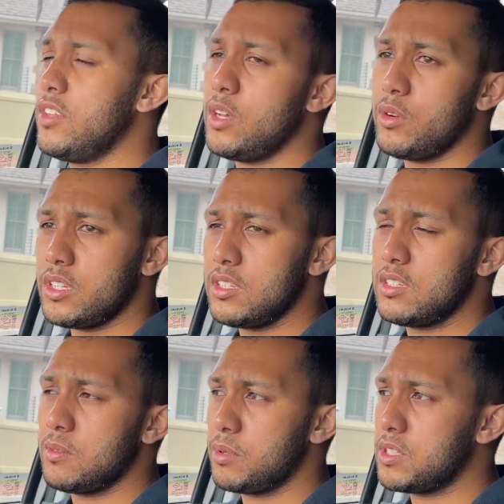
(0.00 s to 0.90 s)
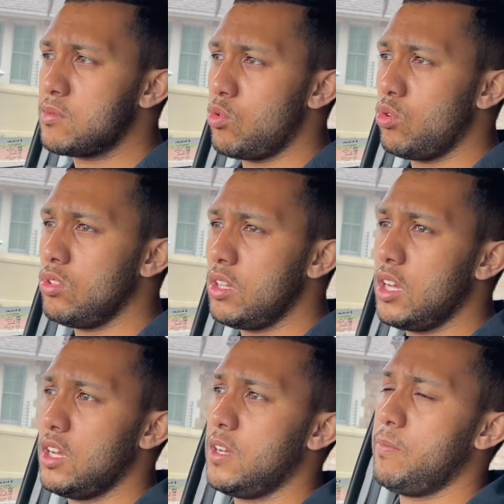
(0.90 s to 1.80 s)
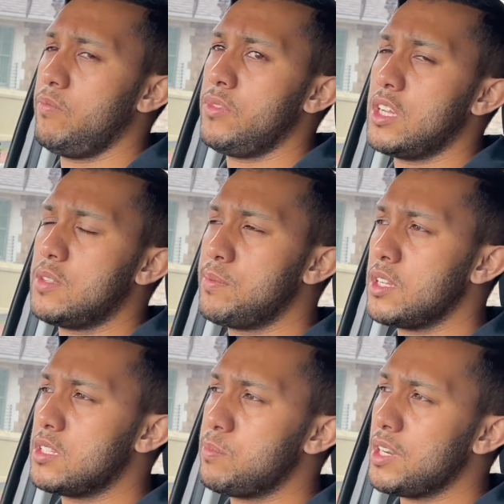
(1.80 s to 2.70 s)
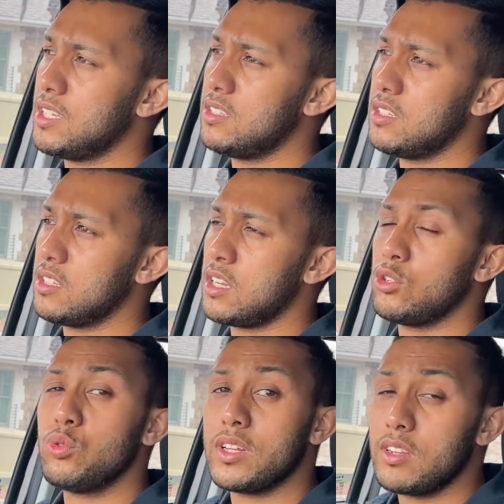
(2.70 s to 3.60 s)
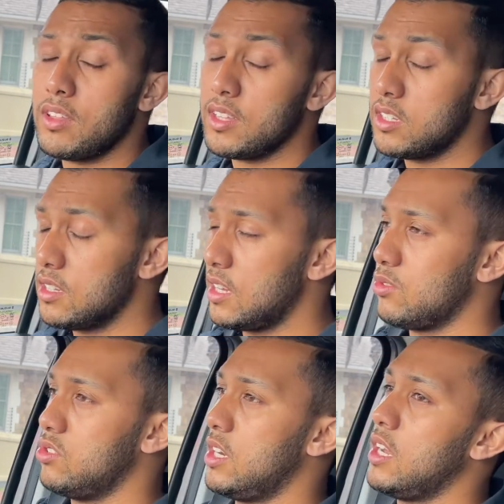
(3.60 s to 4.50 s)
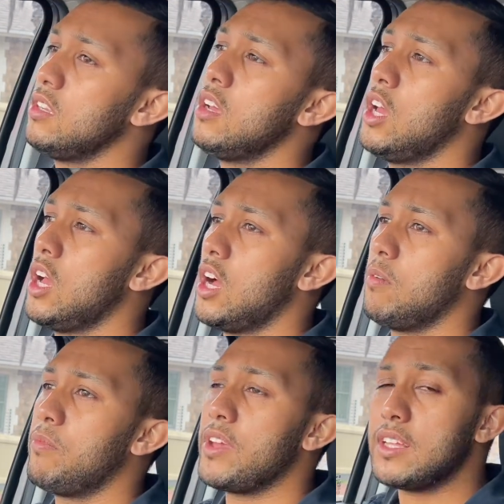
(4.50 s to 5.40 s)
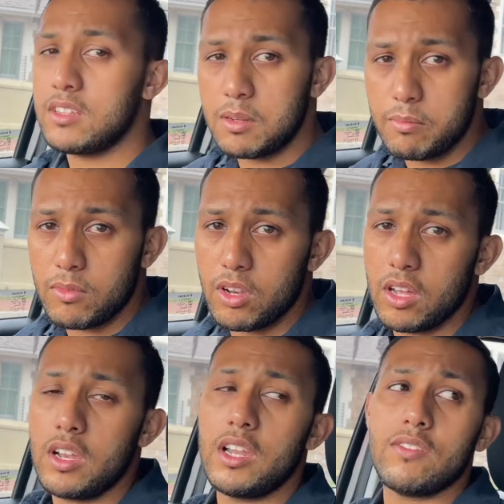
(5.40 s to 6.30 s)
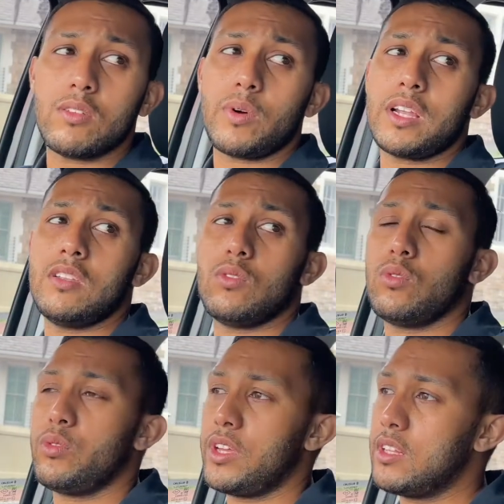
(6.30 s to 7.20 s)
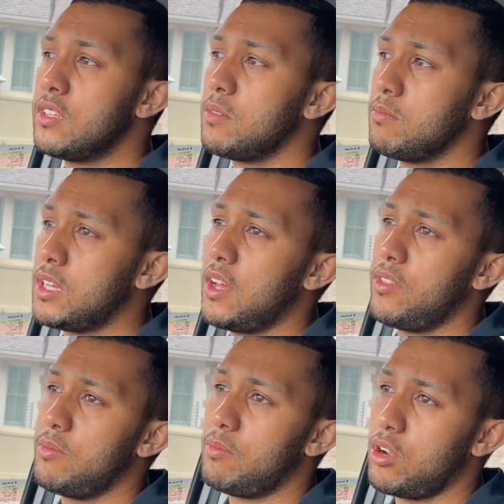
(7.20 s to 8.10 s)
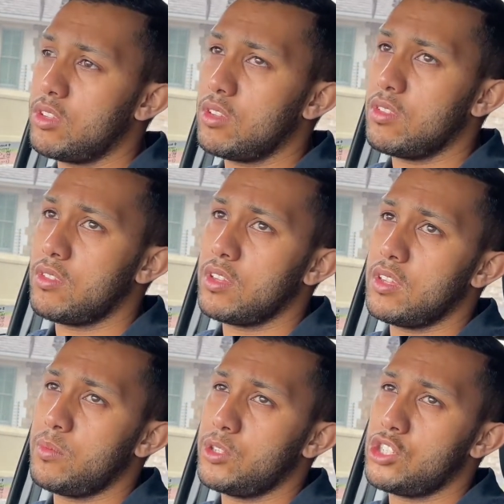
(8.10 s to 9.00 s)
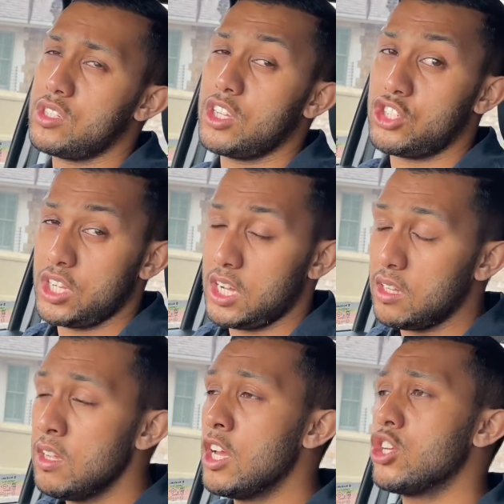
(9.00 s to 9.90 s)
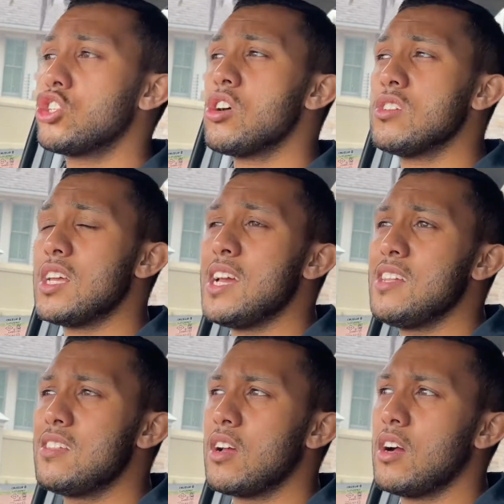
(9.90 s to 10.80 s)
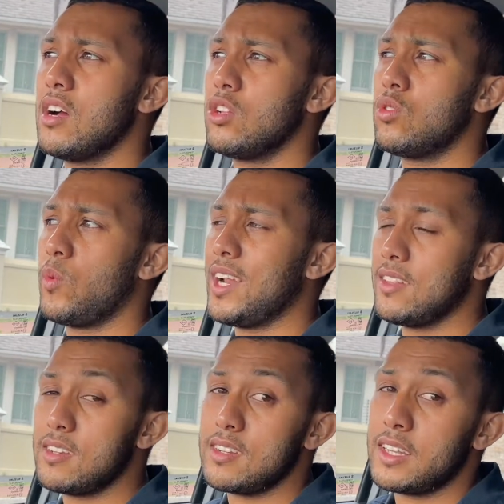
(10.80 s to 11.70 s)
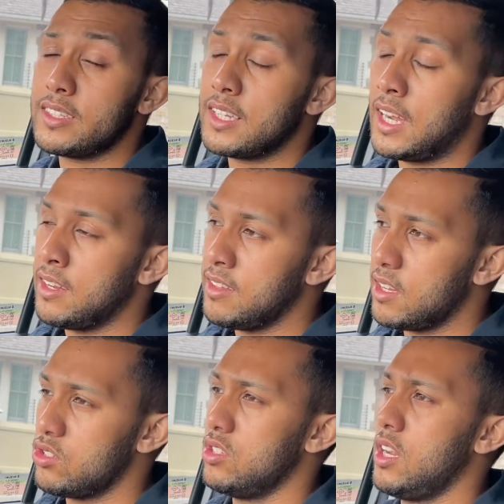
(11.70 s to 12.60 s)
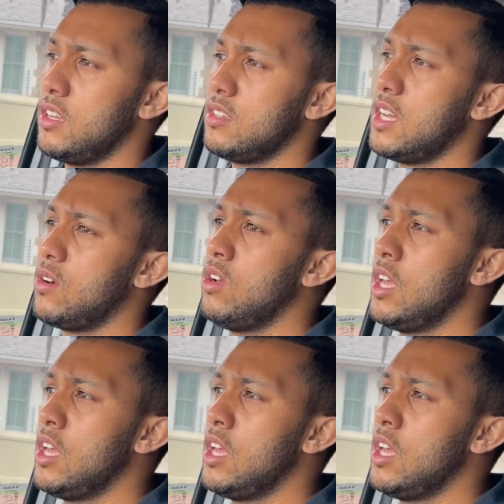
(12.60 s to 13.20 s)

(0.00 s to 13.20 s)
though it is a bit small, it's priced at around 230,000 rand. The entry level one, or the the model, which is the GL, starts at 199,000 rand. Now,